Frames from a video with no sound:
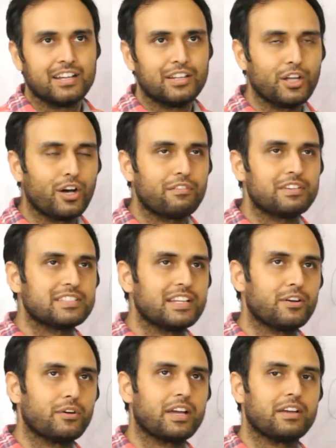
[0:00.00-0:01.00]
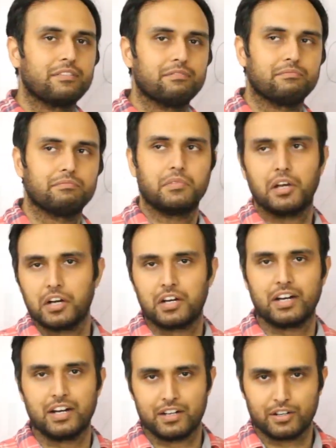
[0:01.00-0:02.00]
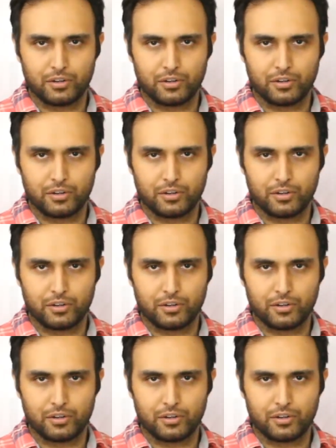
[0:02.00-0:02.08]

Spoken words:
they always think okay, internet.